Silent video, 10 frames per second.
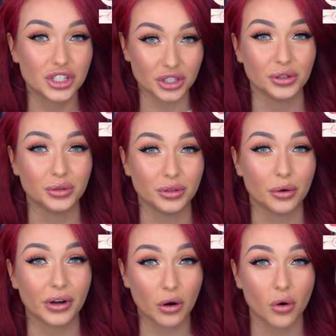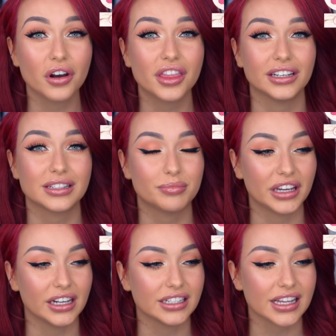to record this
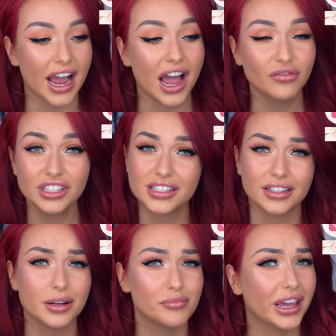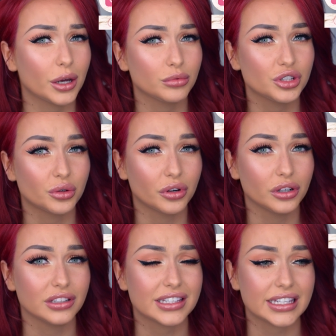because I haven't done a makeup
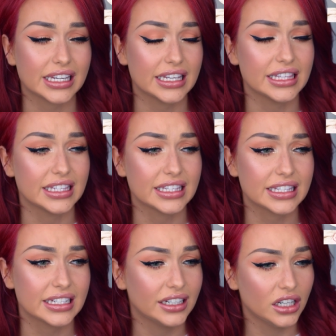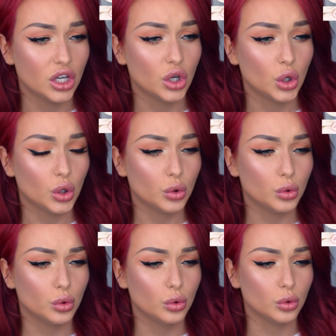tutorial since,
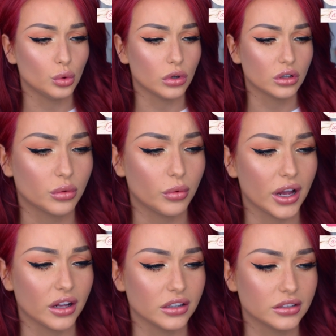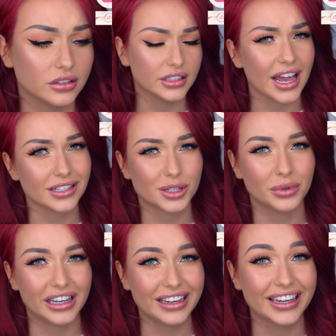ooh, well, last
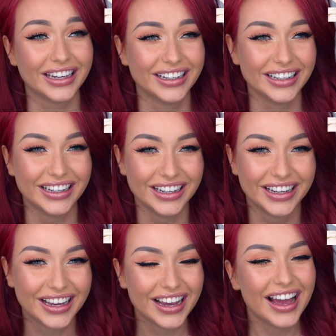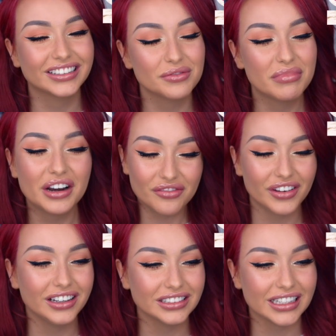week. But it
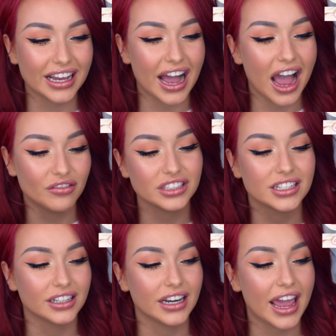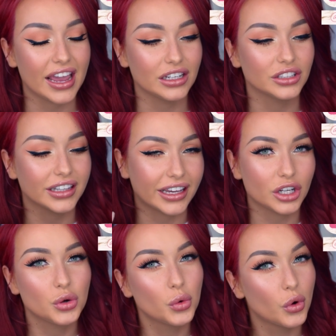feels like I haven't done a like
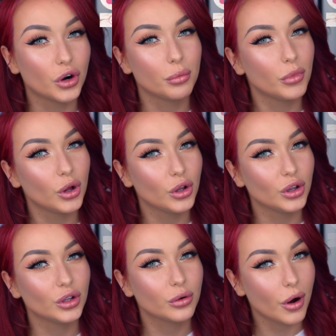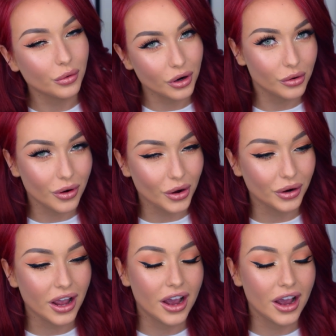normal quote-unquote